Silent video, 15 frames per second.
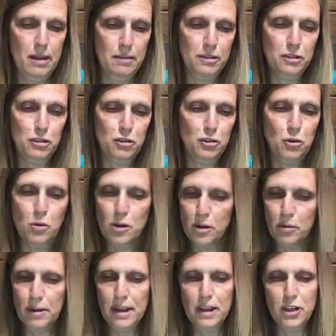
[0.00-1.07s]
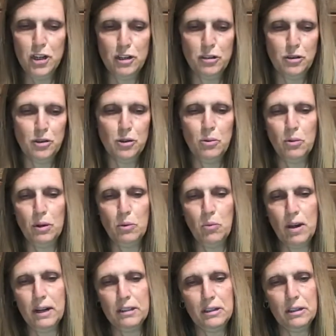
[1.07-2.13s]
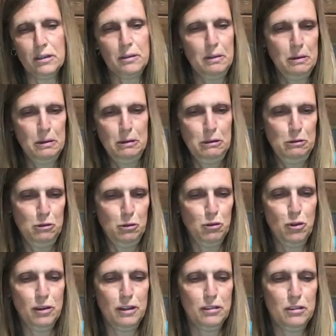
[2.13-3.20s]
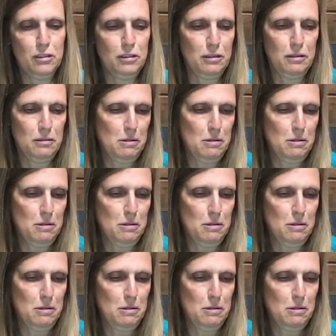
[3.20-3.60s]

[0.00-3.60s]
This is your creation, so you want it to look as